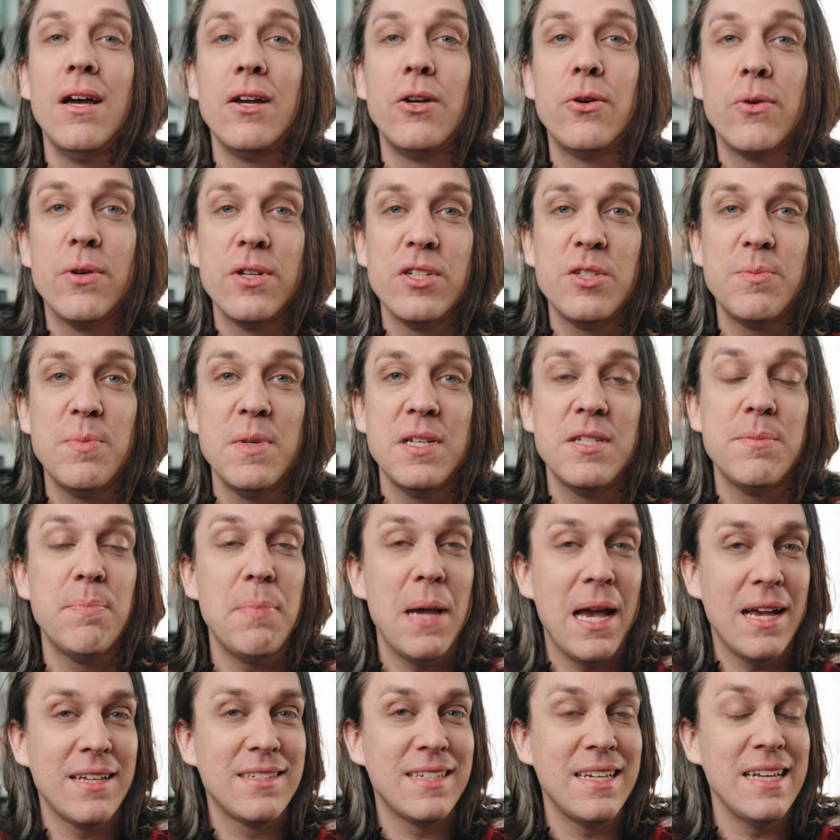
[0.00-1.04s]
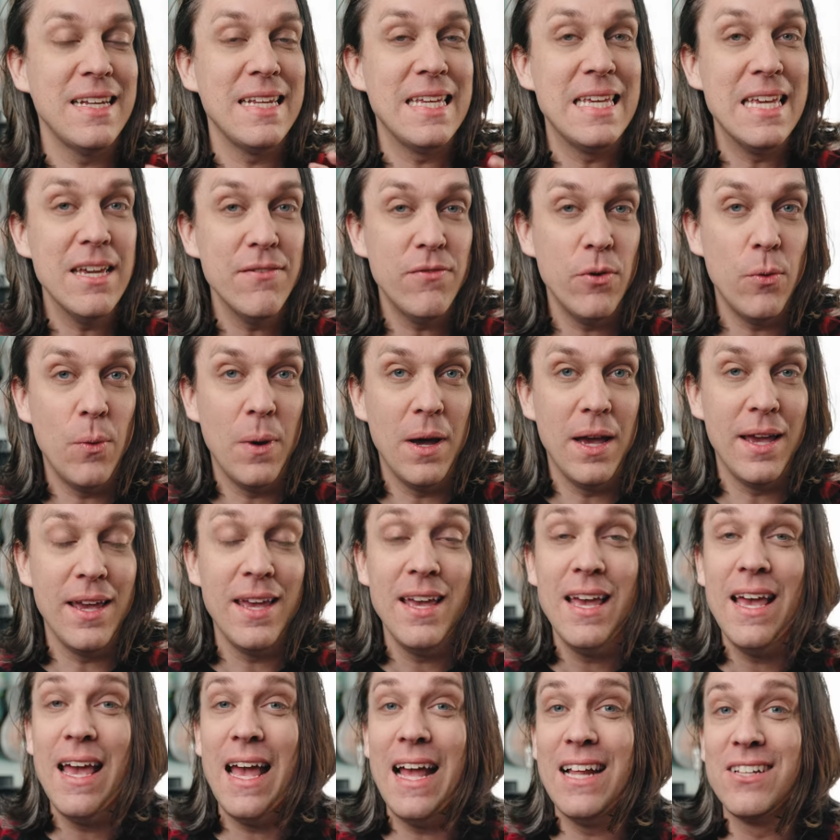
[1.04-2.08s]
Christmas basket giveaway.
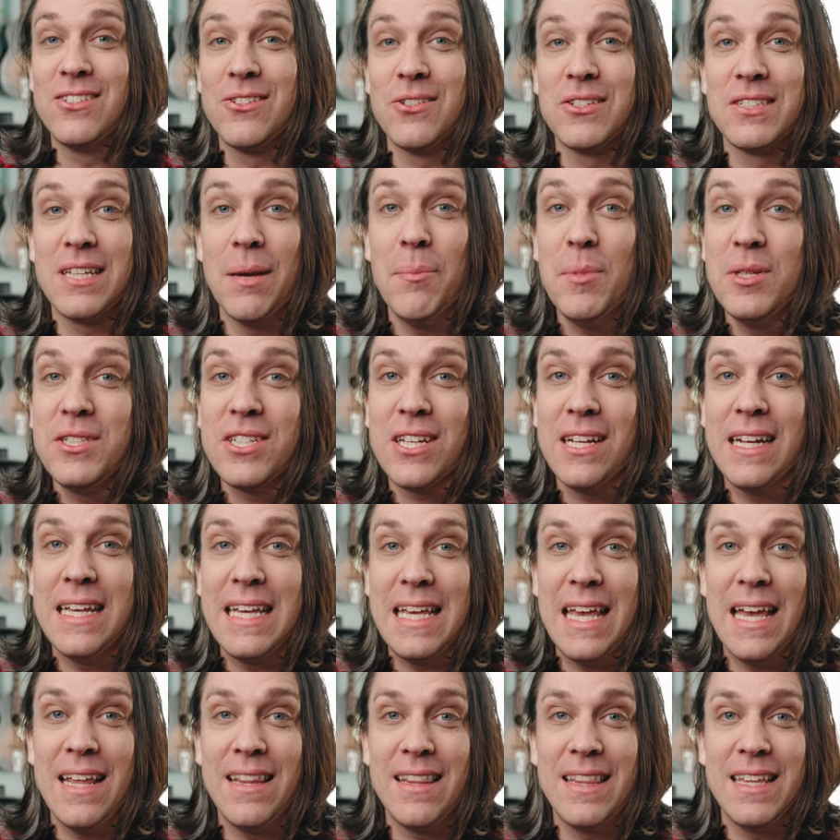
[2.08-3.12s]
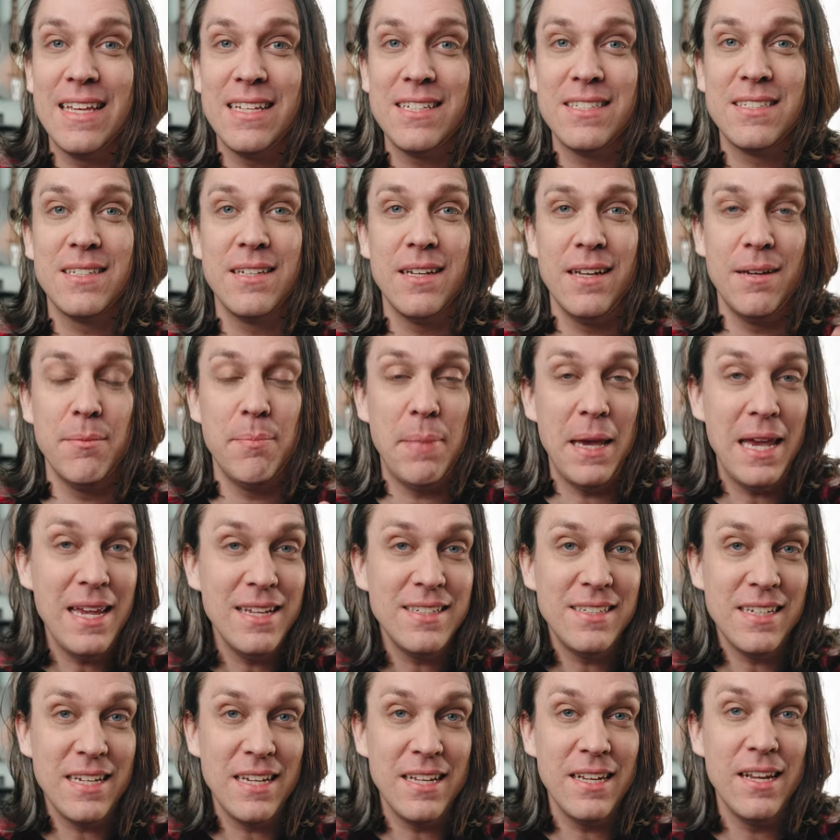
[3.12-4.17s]
And so someone's going to get this
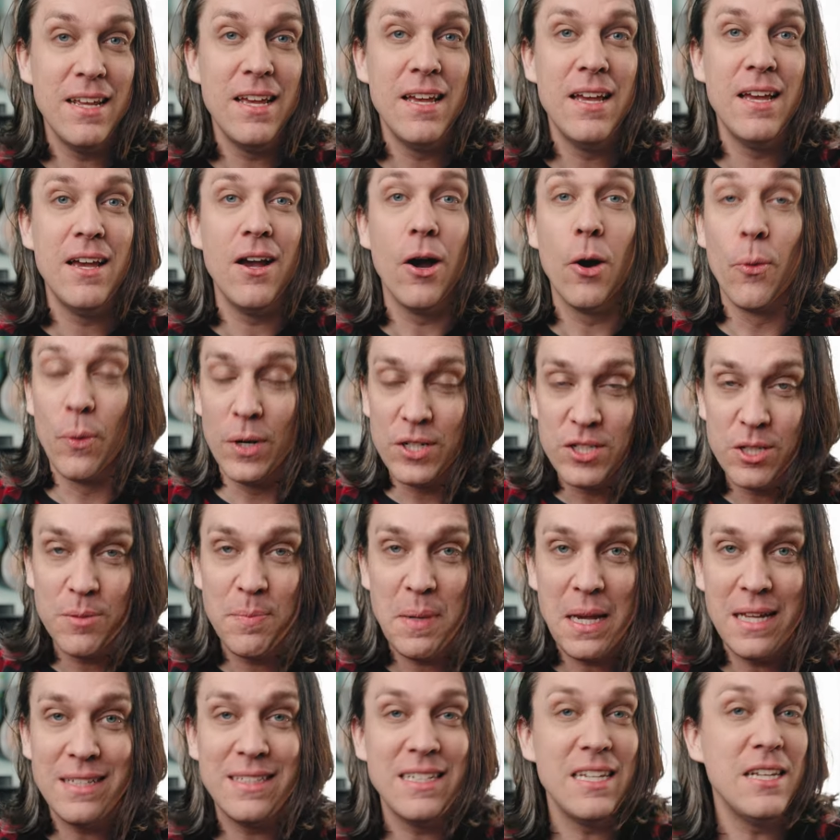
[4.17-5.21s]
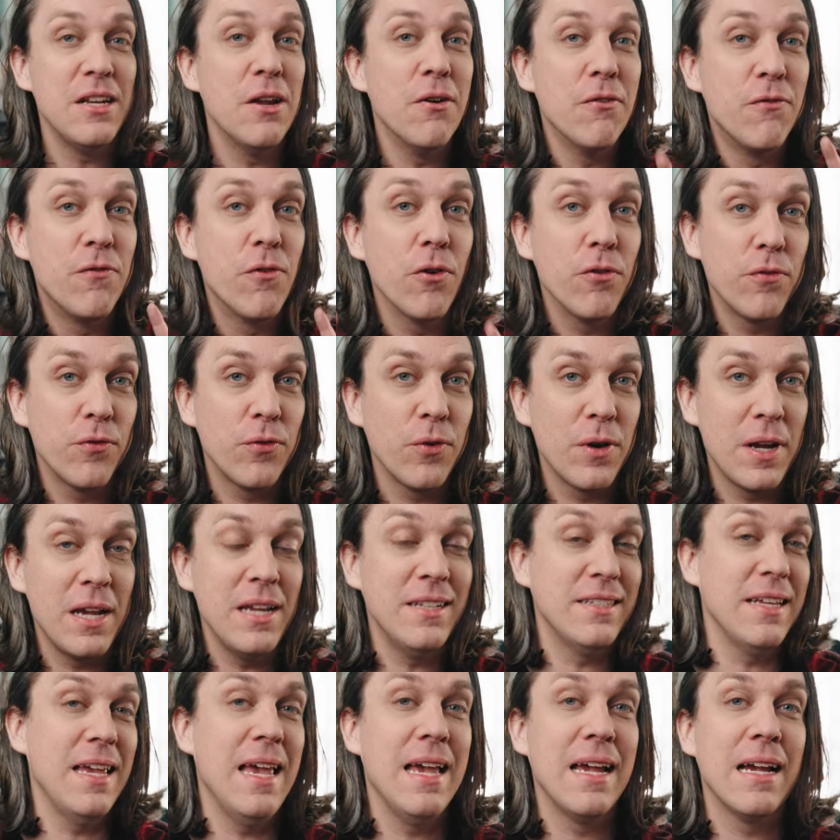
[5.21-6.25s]
painting, original painting, for free
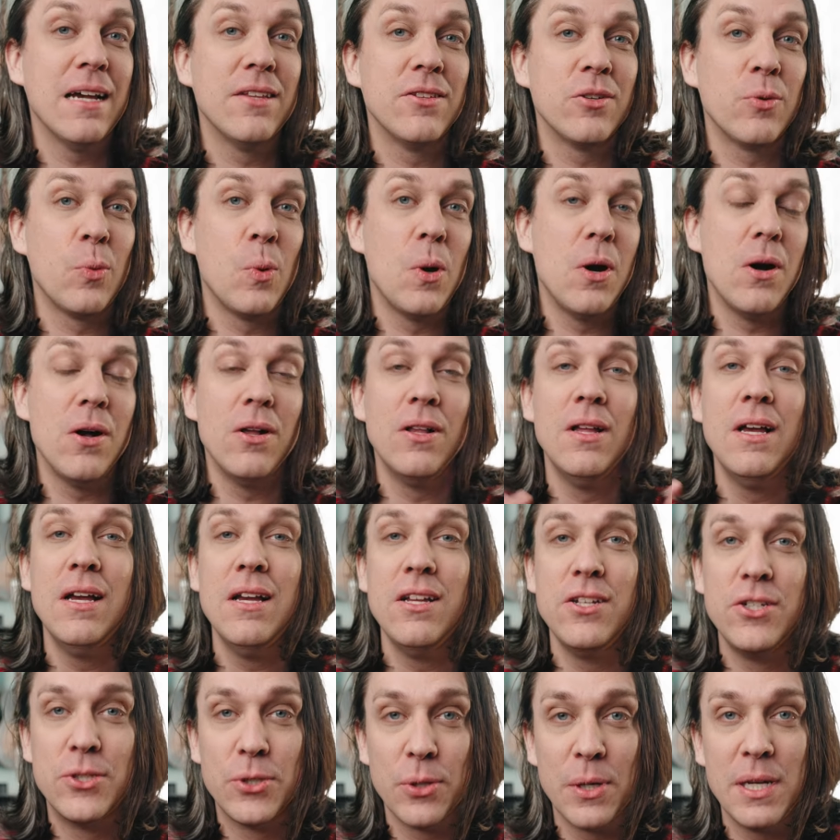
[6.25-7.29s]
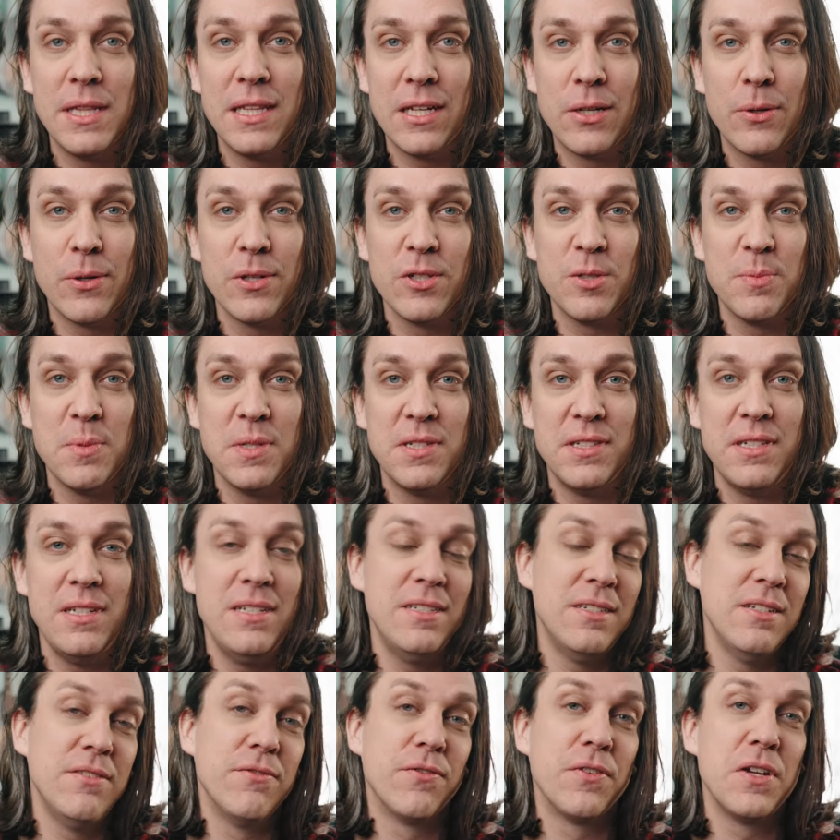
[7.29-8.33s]
to hang on their wall during the Christmas
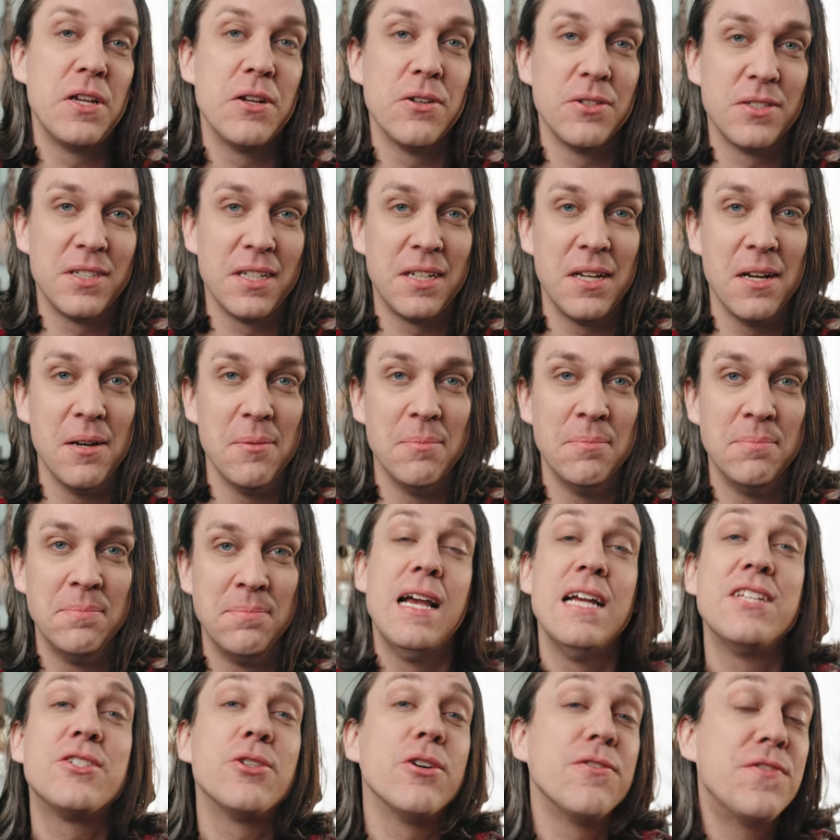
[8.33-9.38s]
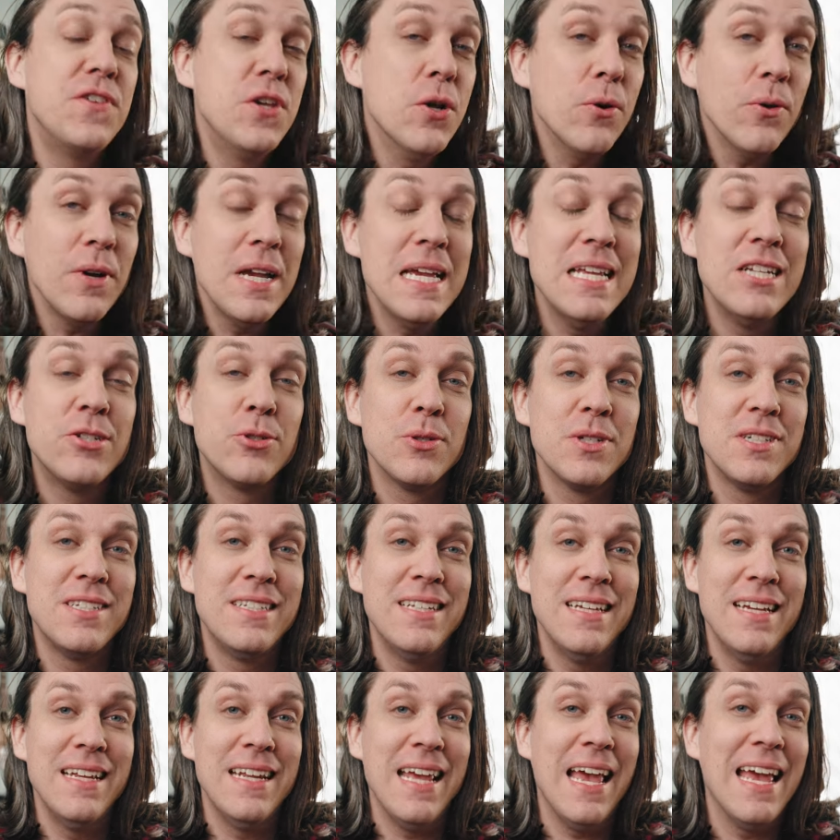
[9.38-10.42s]
season for years to come. And so if you're
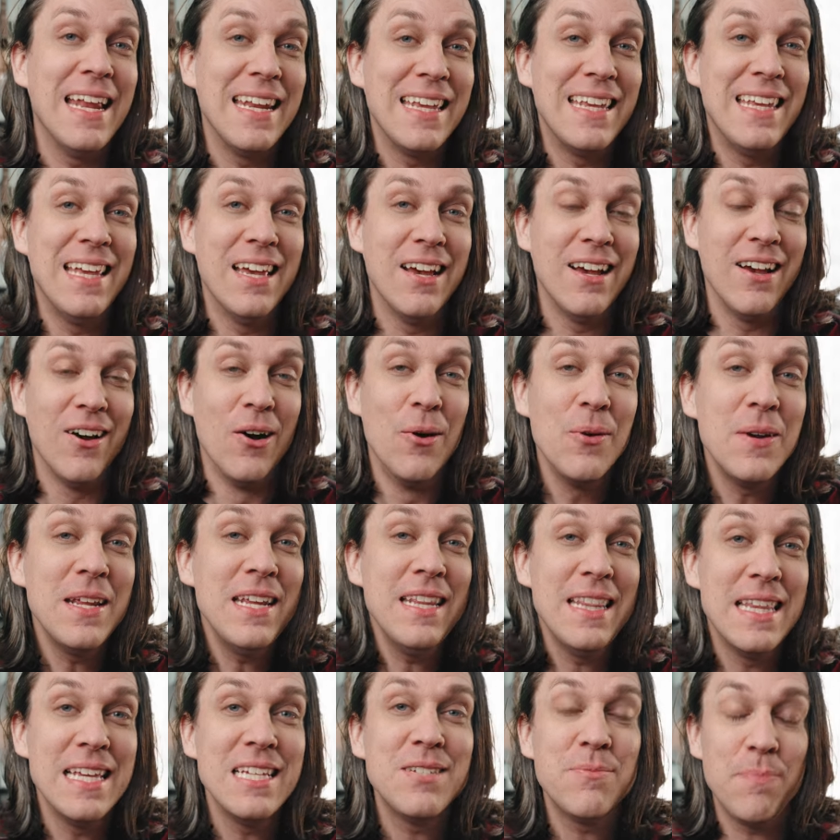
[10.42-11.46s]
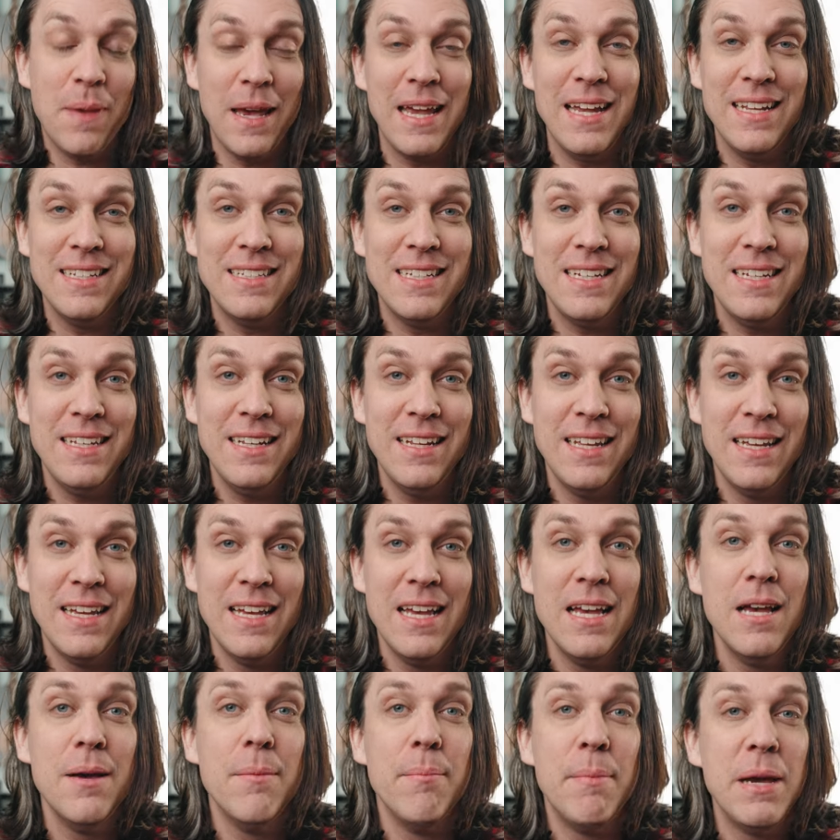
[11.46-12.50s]
interested in owning this painting,
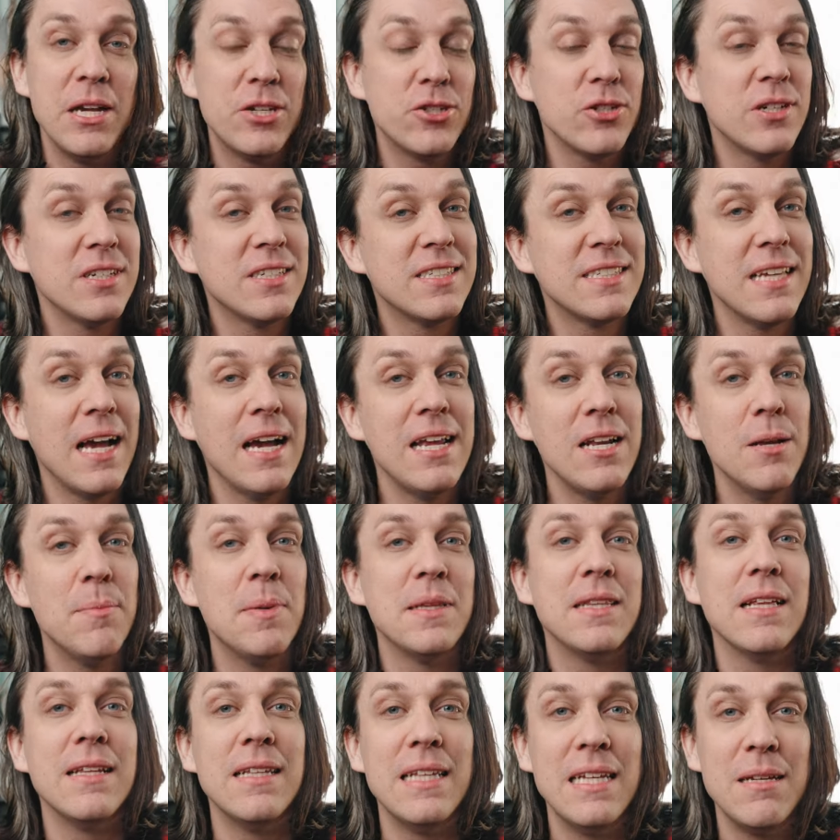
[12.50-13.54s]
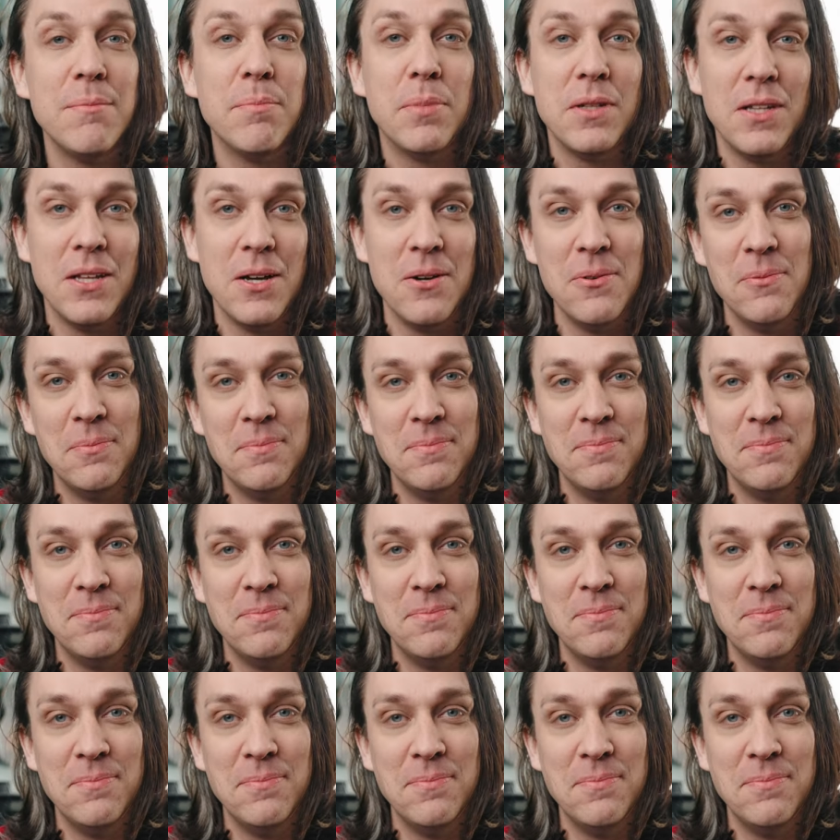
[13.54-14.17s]
make sure to sign up at the link below.